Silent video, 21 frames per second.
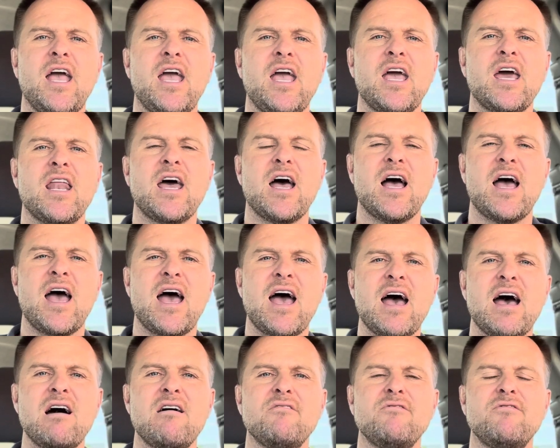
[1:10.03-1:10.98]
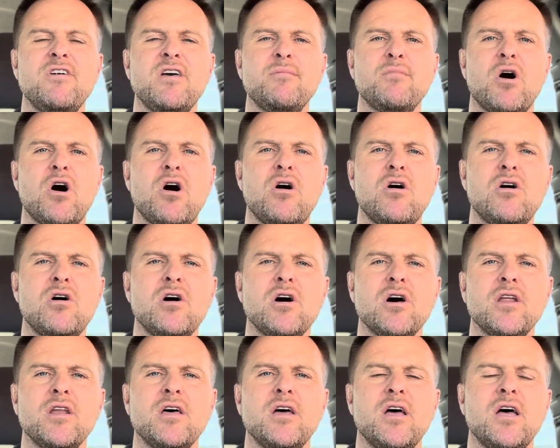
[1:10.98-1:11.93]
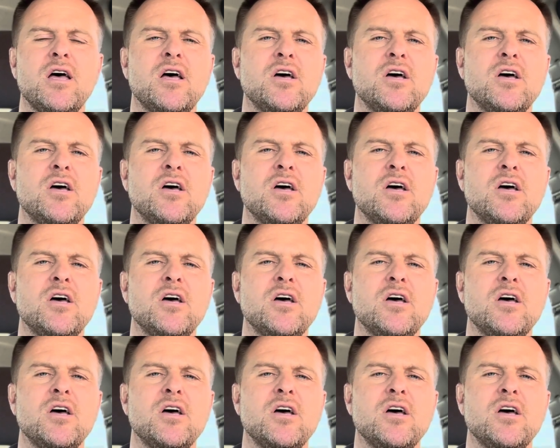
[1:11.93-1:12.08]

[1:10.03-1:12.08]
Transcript: and have them on